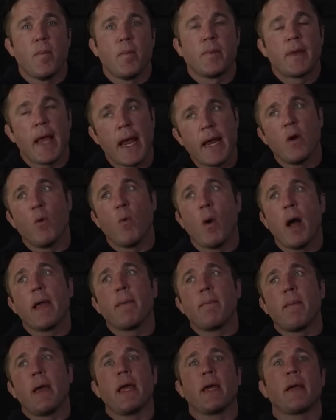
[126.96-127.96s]
Dana
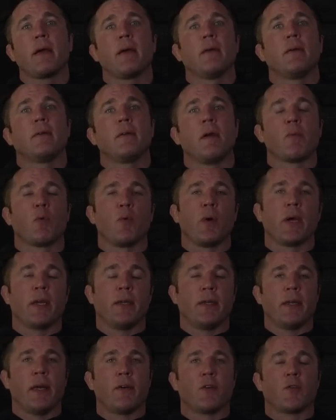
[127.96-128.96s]
White make number one
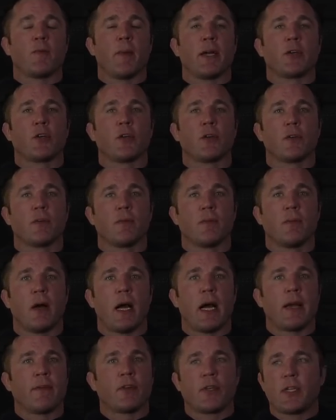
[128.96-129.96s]
contenders matches.
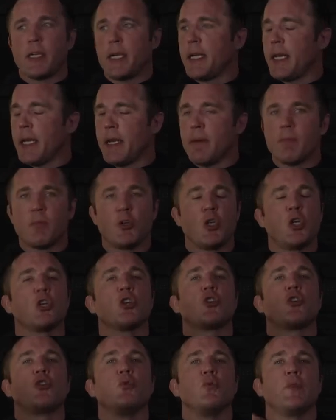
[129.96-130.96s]
I've seen him
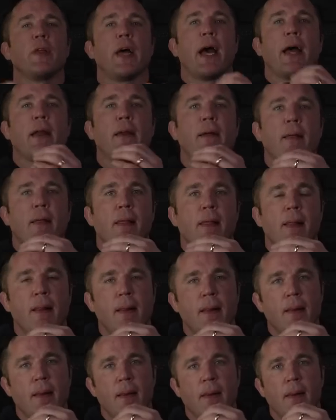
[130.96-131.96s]
just do that.
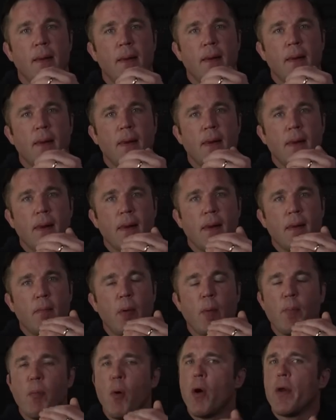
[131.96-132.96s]

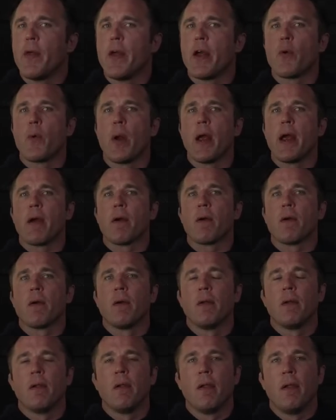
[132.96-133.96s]
But boy, they're rare.
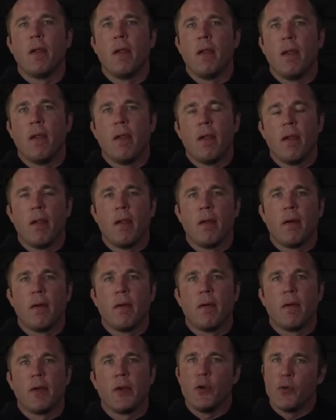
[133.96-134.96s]

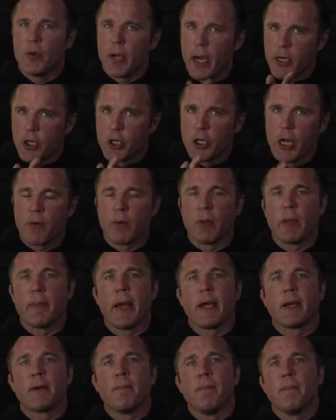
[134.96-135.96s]
You guys generally
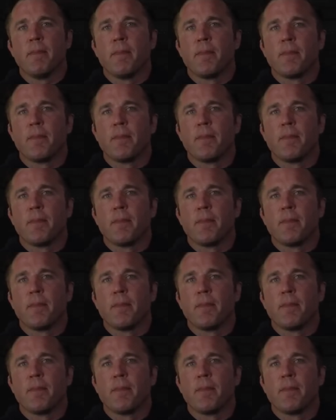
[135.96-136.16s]
make them.